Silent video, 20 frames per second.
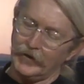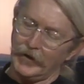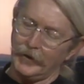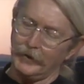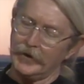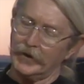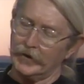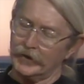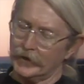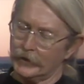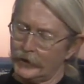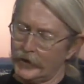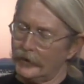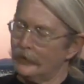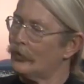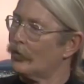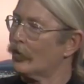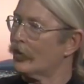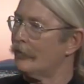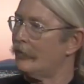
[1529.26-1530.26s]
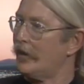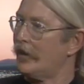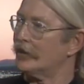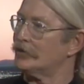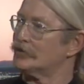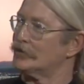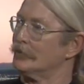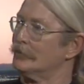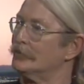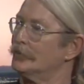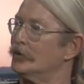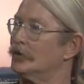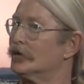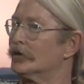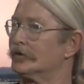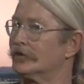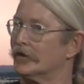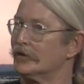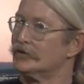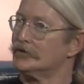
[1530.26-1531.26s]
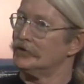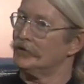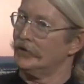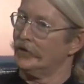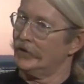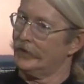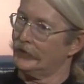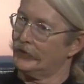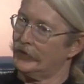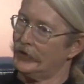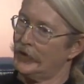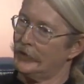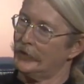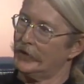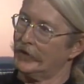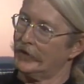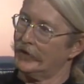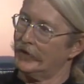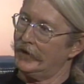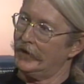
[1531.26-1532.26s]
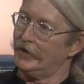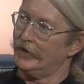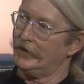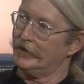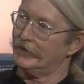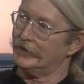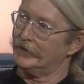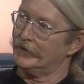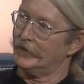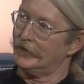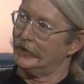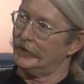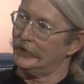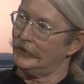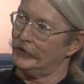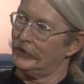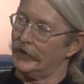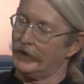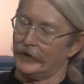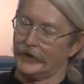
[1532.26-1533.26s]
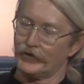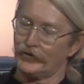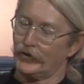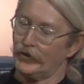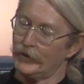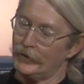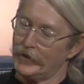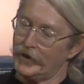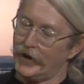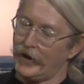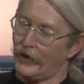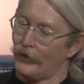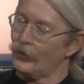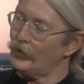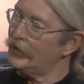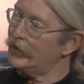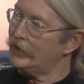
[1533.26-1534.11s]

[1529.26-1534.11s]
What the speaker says: tell me a little bit more about your book that you have coming. And now that's going to be out